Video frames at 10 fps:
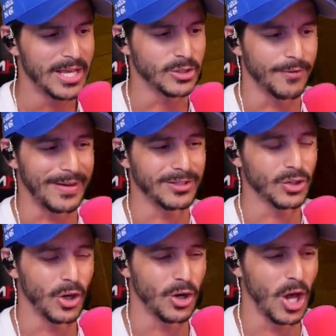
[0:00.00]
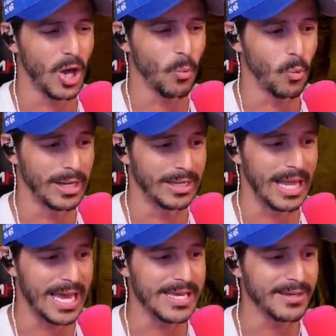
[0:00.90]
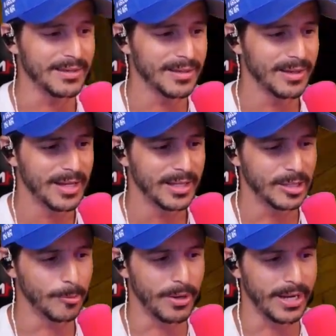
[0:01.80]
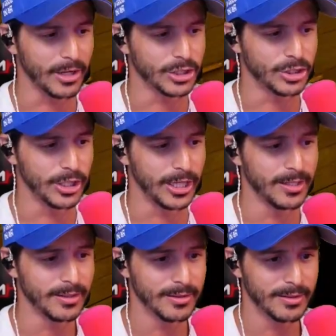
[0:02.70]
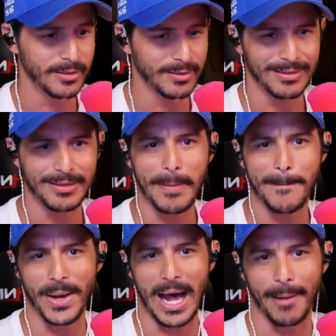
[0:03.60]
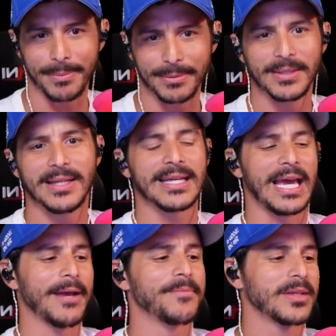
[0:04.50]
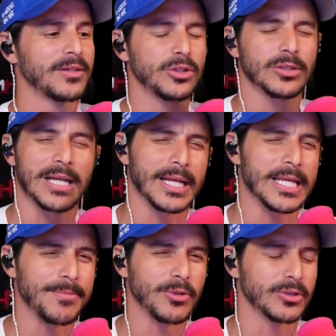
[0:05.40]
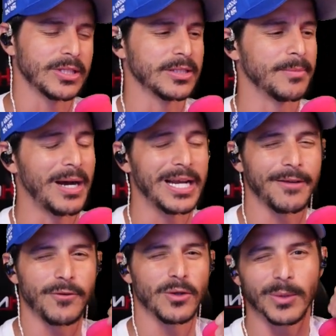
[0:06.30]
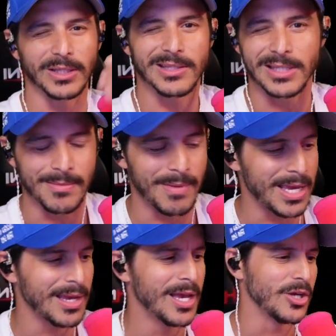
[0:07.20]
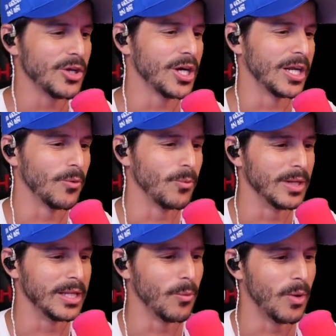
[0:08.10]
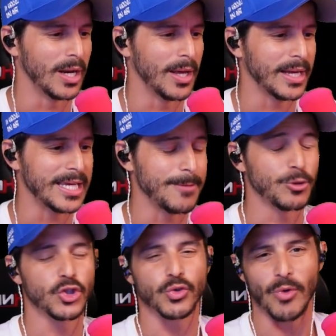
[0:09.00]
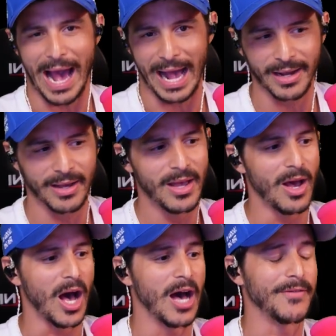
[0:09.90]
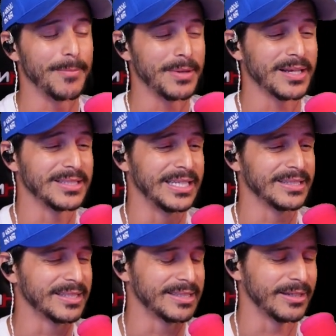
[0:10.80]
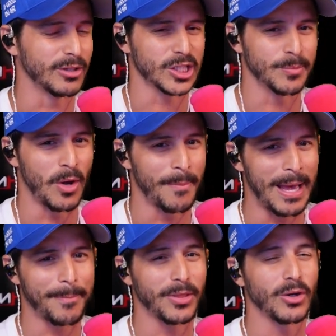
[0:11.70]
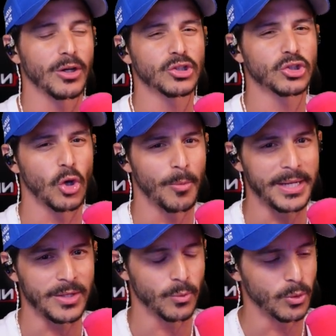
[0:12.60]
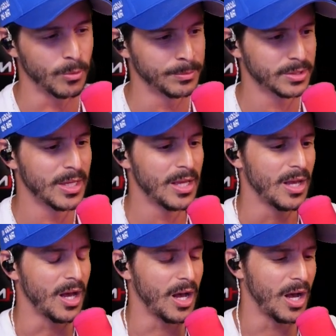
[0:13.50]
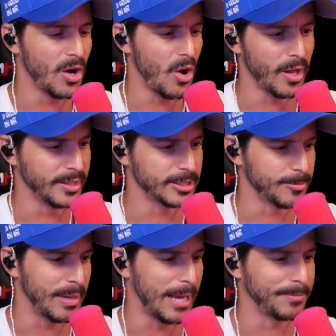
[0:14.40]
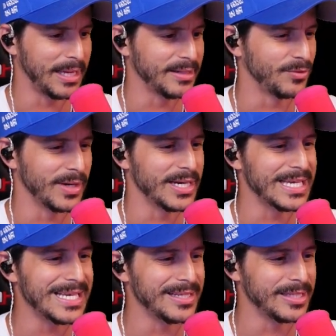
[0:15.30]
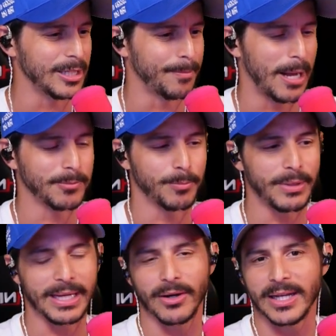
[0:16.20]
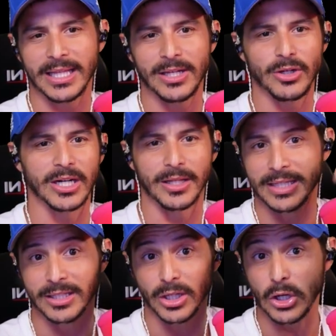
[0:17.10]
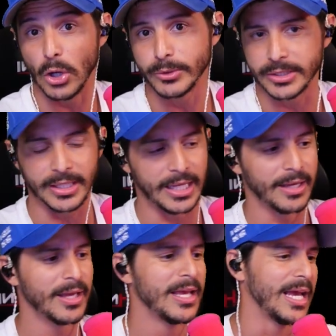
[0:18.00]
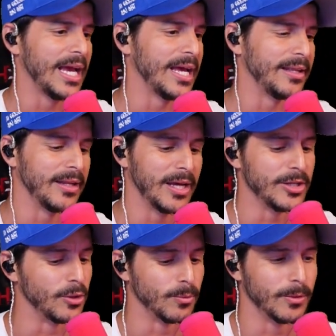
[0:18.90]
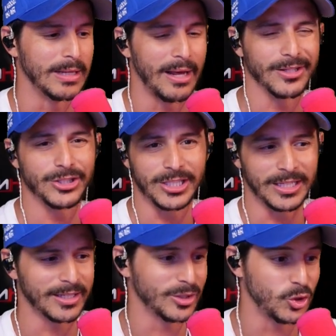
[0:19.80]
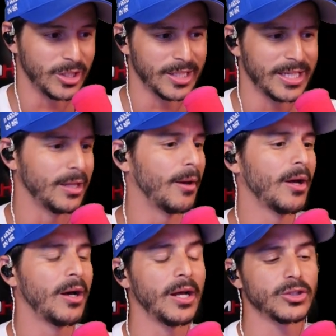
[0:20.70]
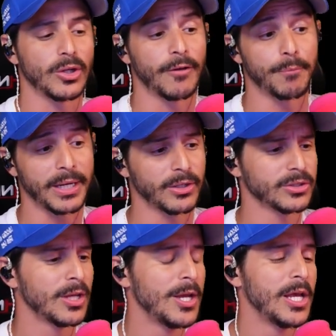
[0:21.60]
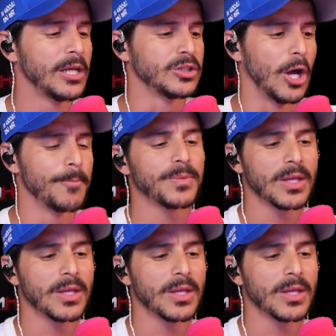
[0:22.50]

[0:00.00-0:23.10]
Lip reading: So if I turn on one light, the breaker should pop. Okay? Just kind of keep those things in mind. If you're with a teammate, you're going to really want to keep track of it because it is considered a small map, but there are so many rooms on this map that it's very easy to pop the breaker, and then you're going to think the ghost did it, and you'll roll out a Jinn because Jinn can't turn off breakers. So